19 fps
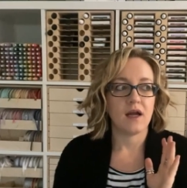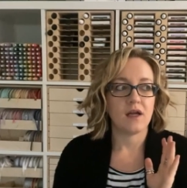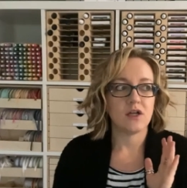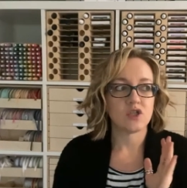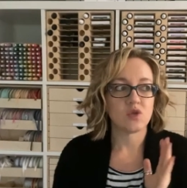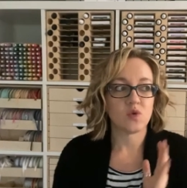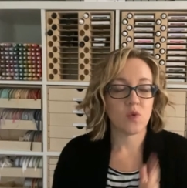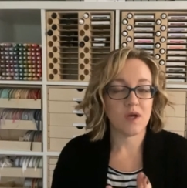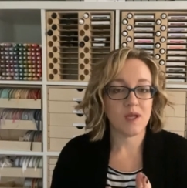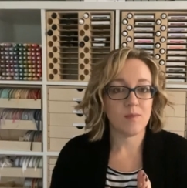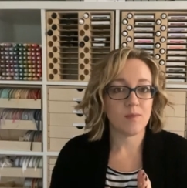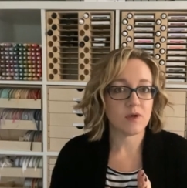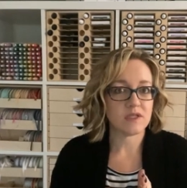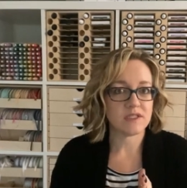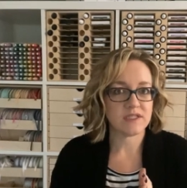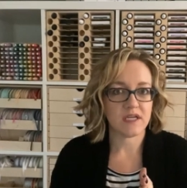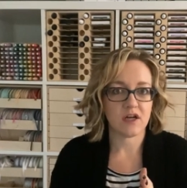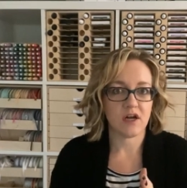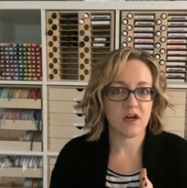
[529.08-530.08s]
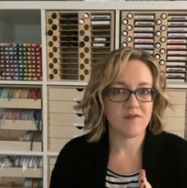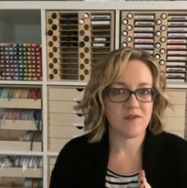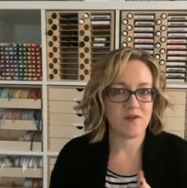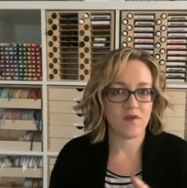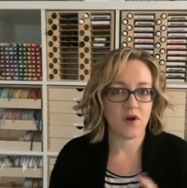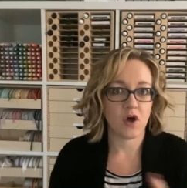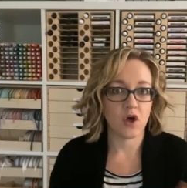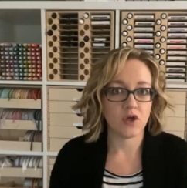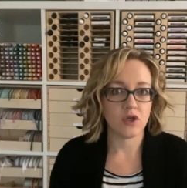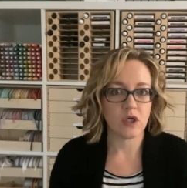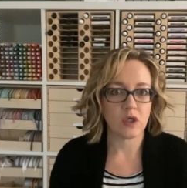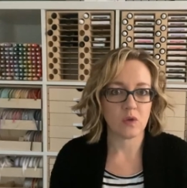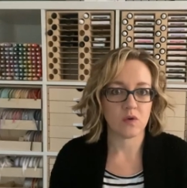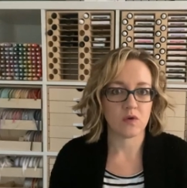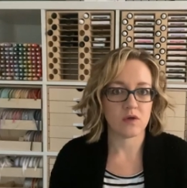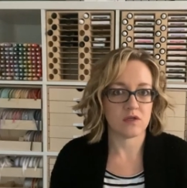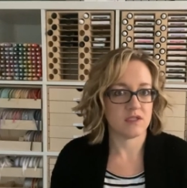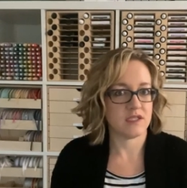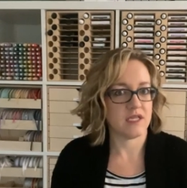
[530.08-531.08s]
20% off of all your
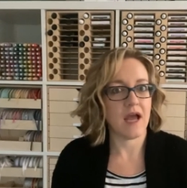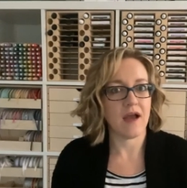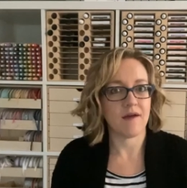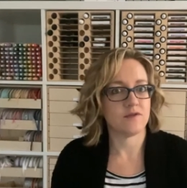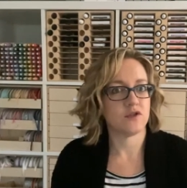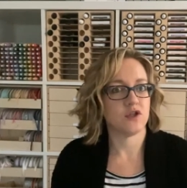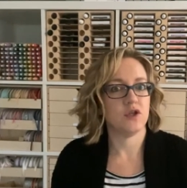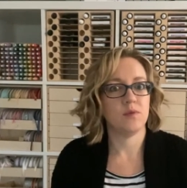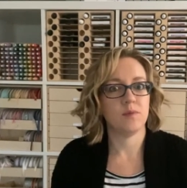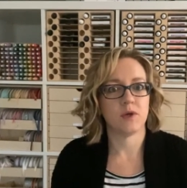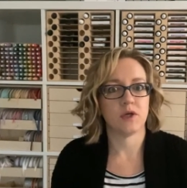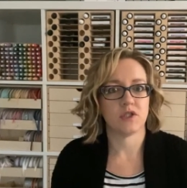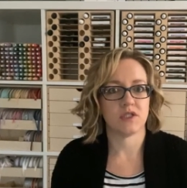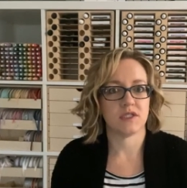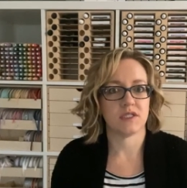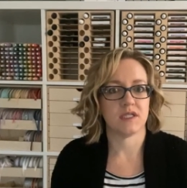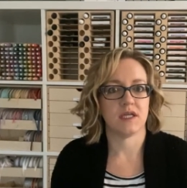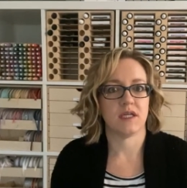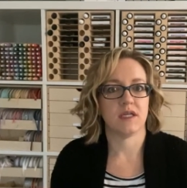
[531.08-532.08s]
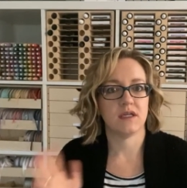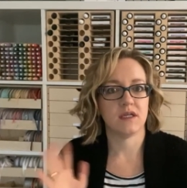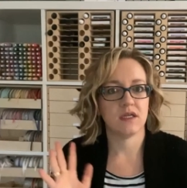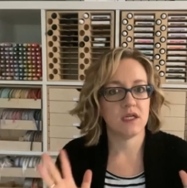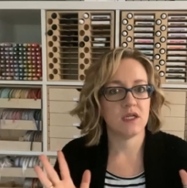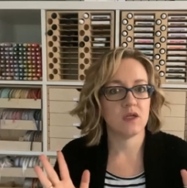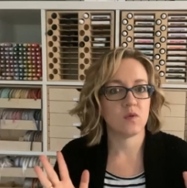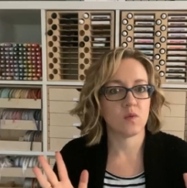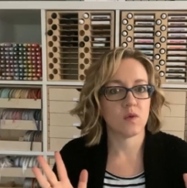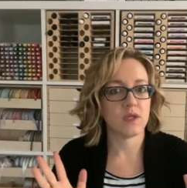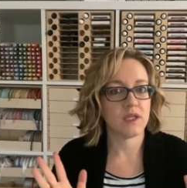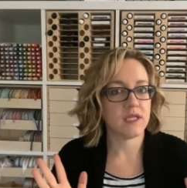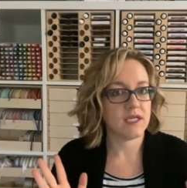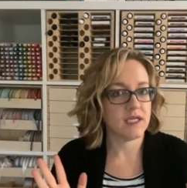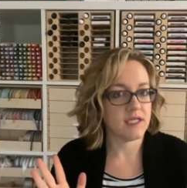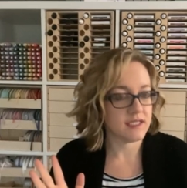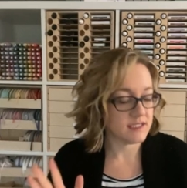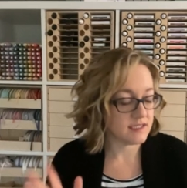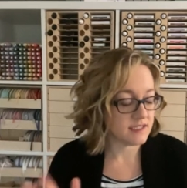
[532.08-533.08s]
orders after you purchase it. It
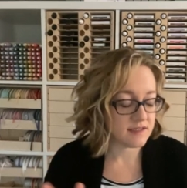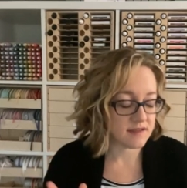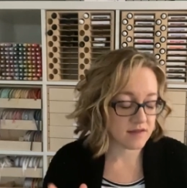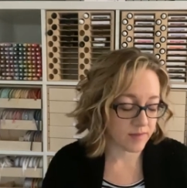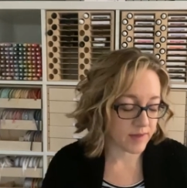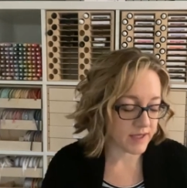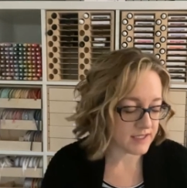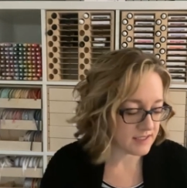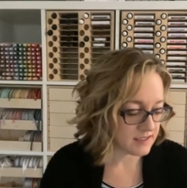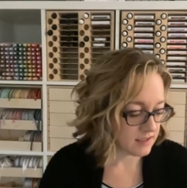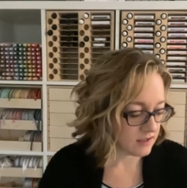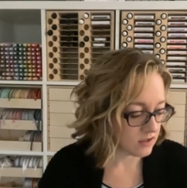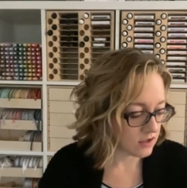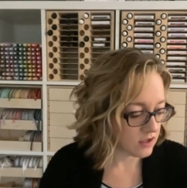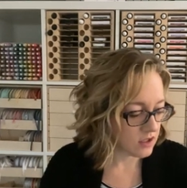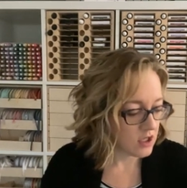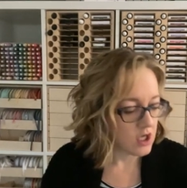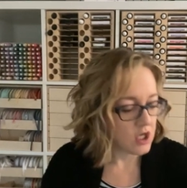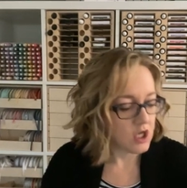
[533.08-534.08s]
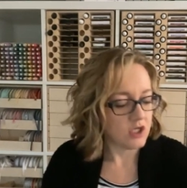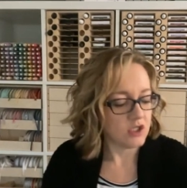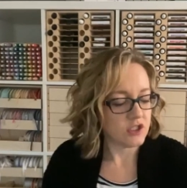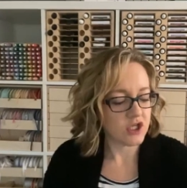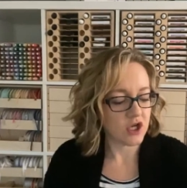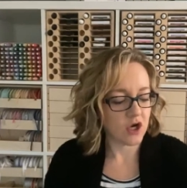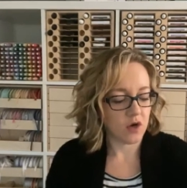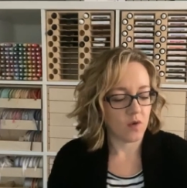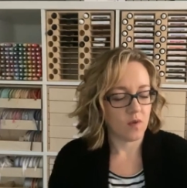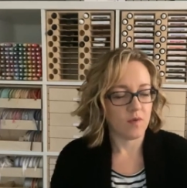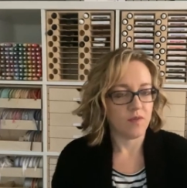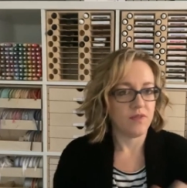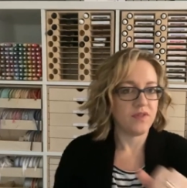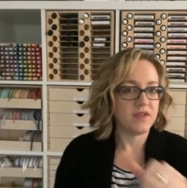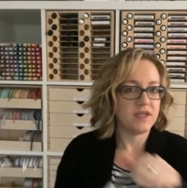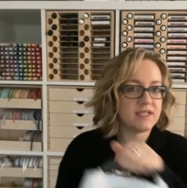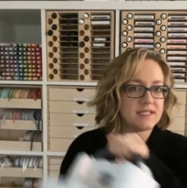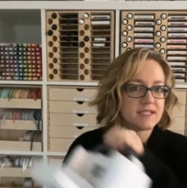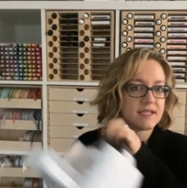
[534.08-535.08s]
really is the best deal. So
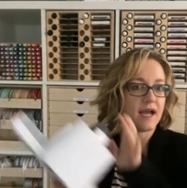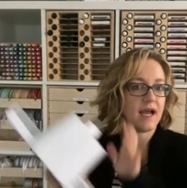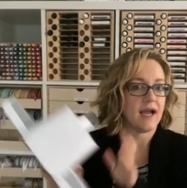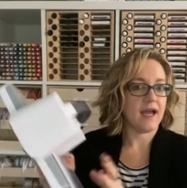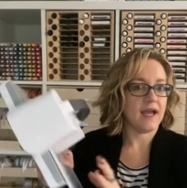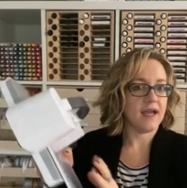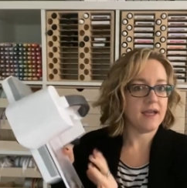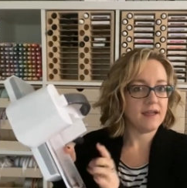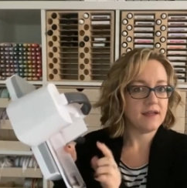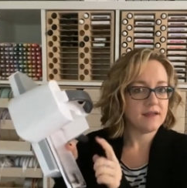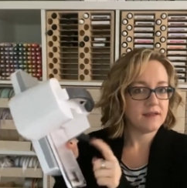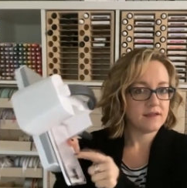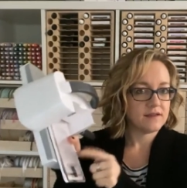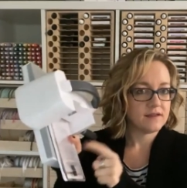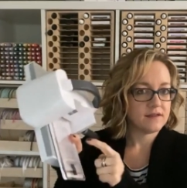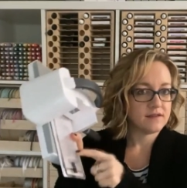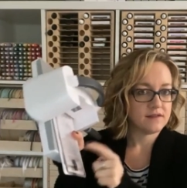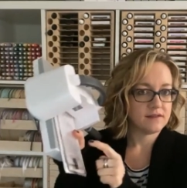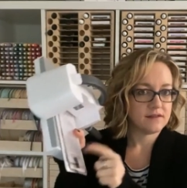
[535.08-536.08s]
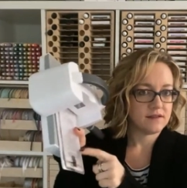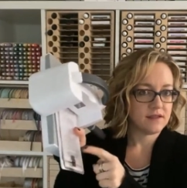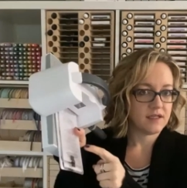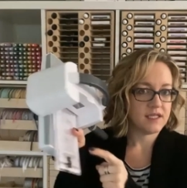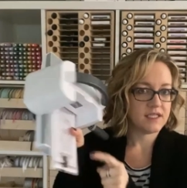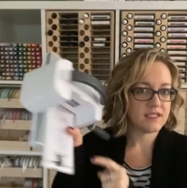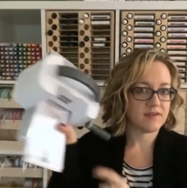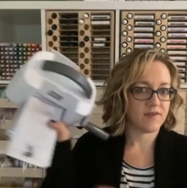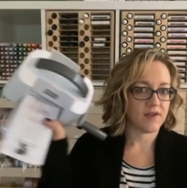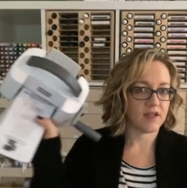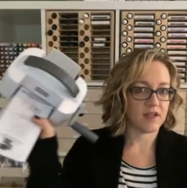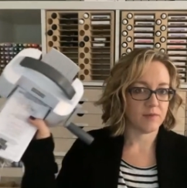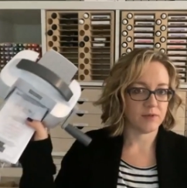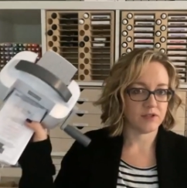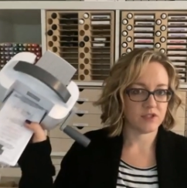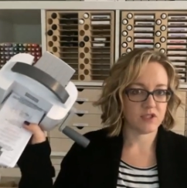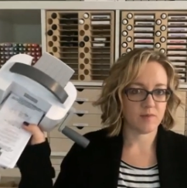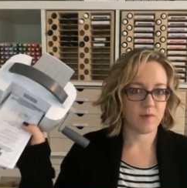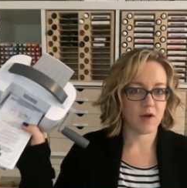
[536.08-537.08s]
this guy is available
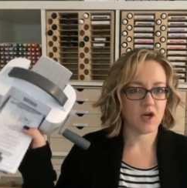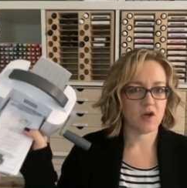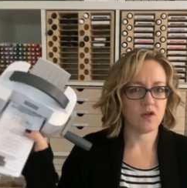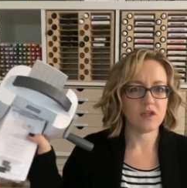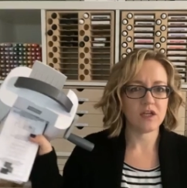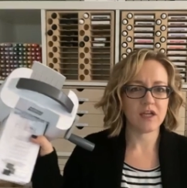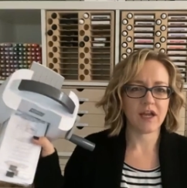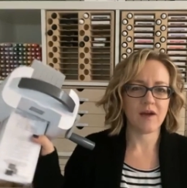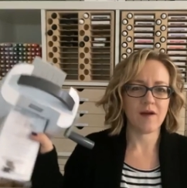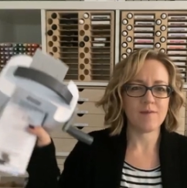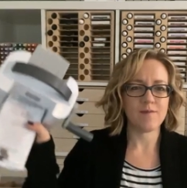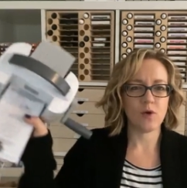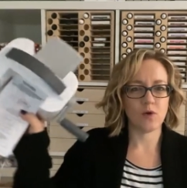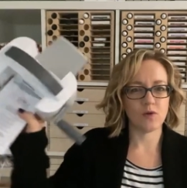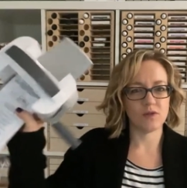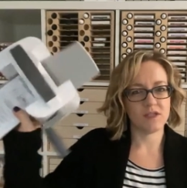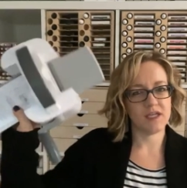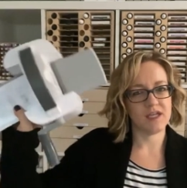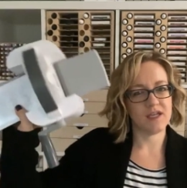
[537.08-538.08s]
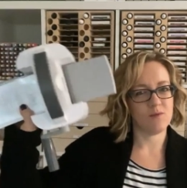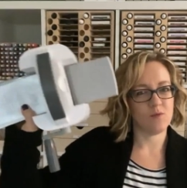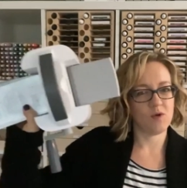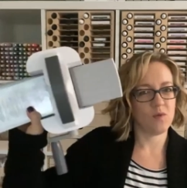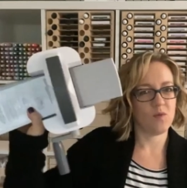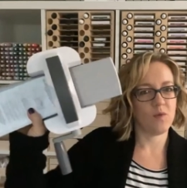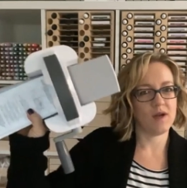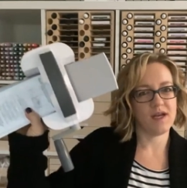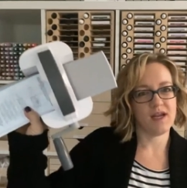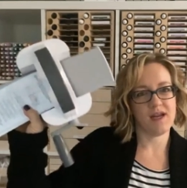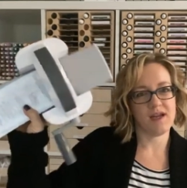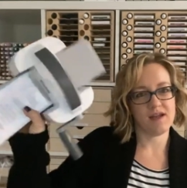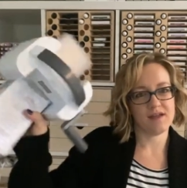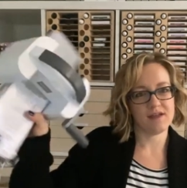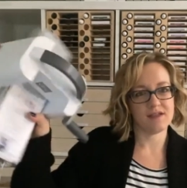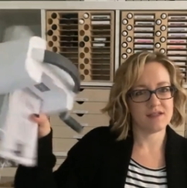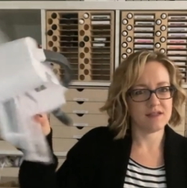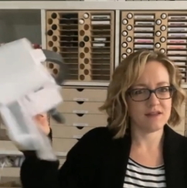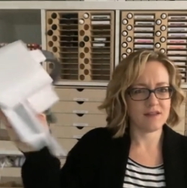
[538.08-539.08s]
tomorrow. Look how I'm holding him with one
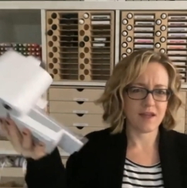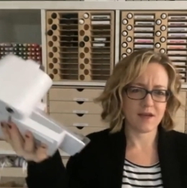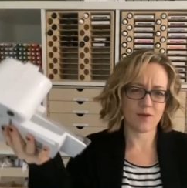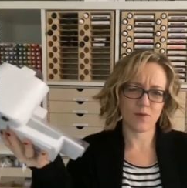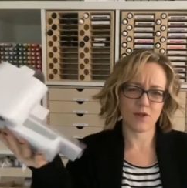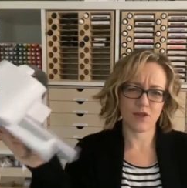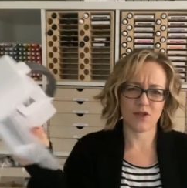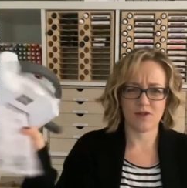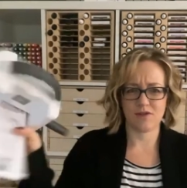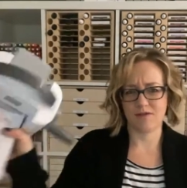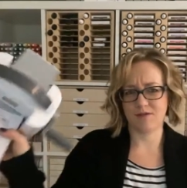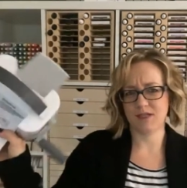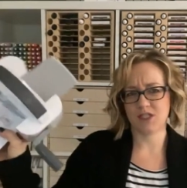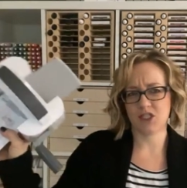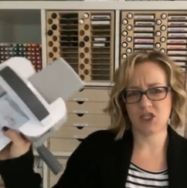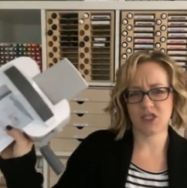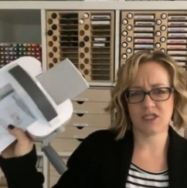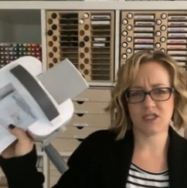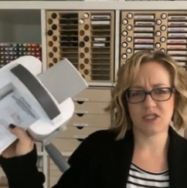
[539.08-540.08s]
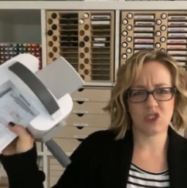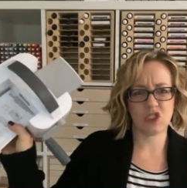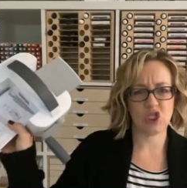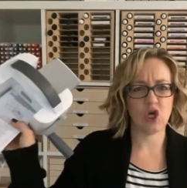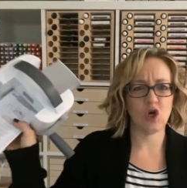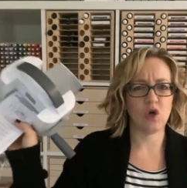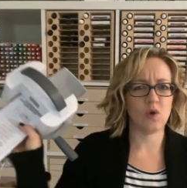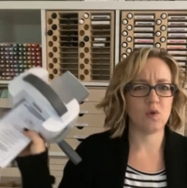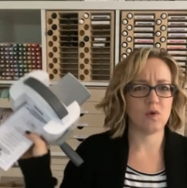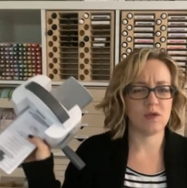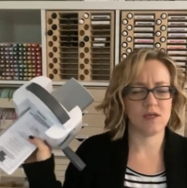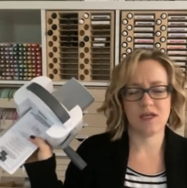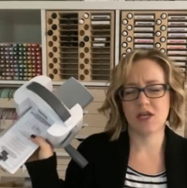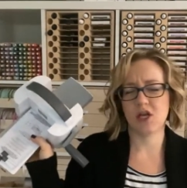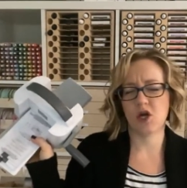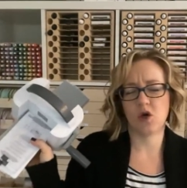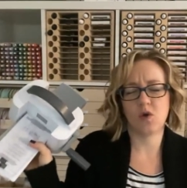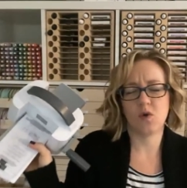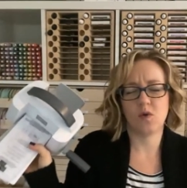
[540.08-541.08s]
hand, like with just so
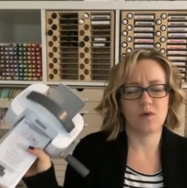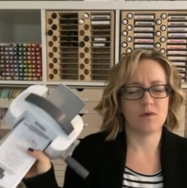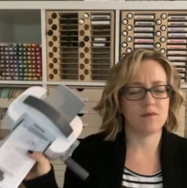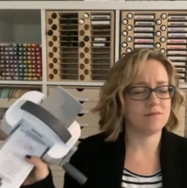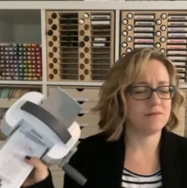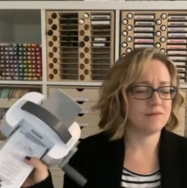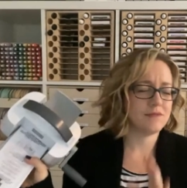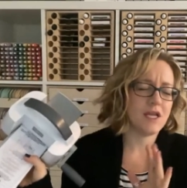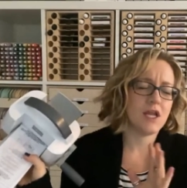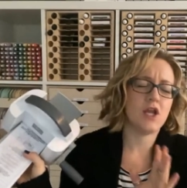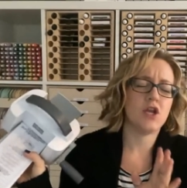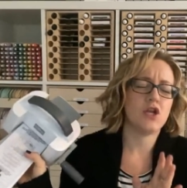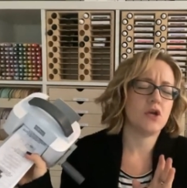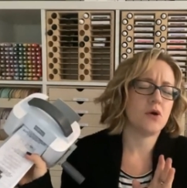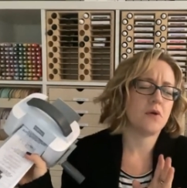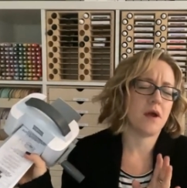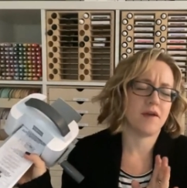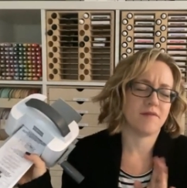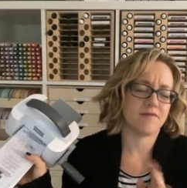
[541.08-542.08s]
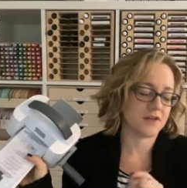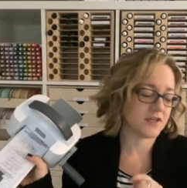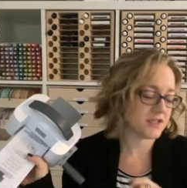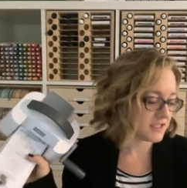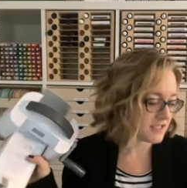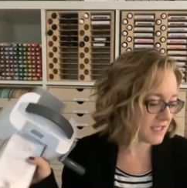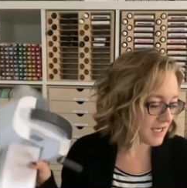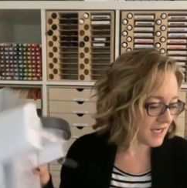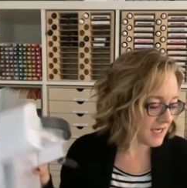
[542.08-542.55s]
no, no effort.